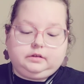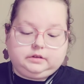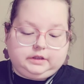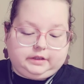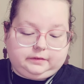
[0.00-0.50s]

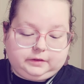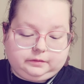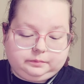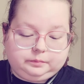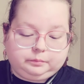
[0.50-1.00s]
So I don't
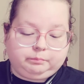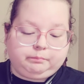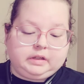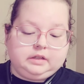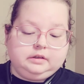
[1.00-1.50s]
know.
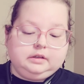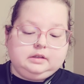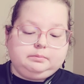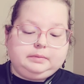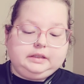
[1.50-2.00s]

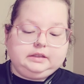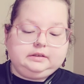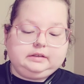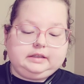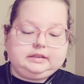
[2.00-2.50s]
But
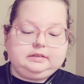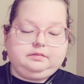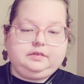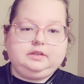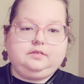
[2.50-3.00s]
anyway, that's it
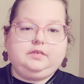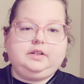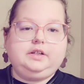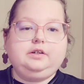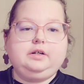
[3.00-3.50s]
for this
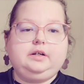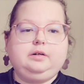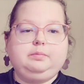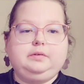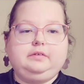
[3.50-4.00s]
video. I
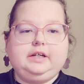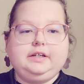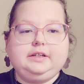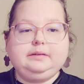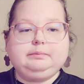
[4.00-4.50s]
hope you
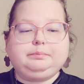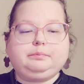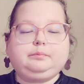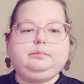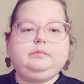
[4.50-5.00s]
like it.
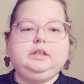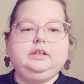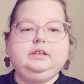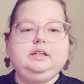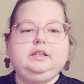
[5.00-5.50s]

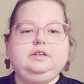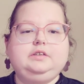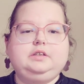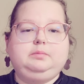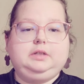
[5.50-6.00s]
And thank you
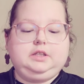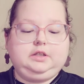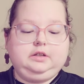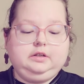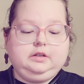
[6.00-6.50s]
so
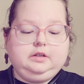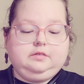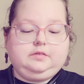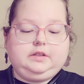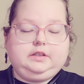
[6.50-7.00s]
much
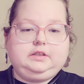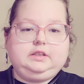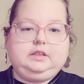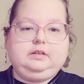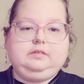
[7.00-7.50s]
for
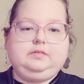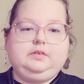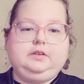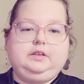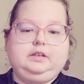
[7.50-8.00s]

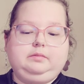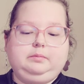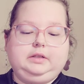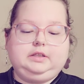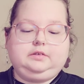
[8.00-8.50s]
giving
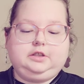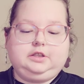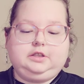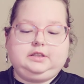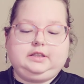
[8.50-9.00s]
me these
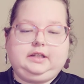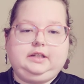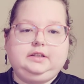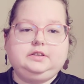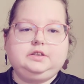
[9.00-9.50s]
questions to
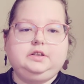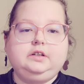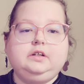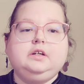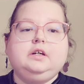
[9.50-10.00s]
answer.
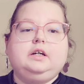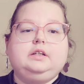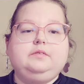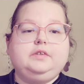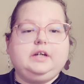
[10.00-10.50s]

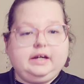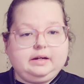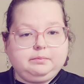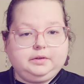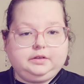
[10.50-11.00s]
And if you
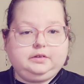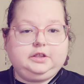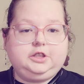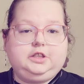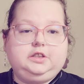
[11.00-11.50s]
have more
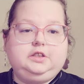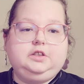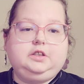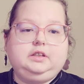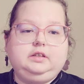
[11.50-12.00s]
questions, you
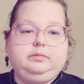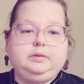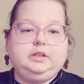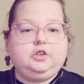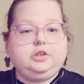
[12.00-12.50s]
can leave them
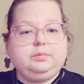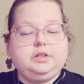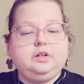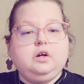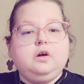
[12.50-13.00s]
in the
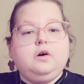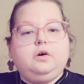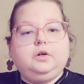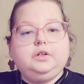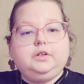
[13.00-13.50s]
description,
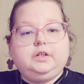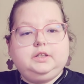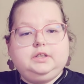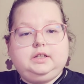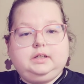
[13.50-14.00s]
or you
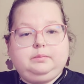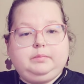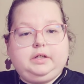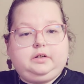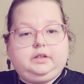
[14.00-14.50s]
can DM
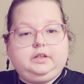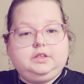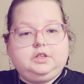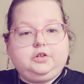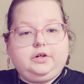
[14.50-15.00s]
me on
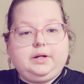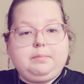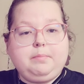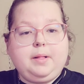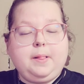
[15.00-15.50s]

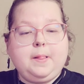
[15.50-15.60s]
Instagram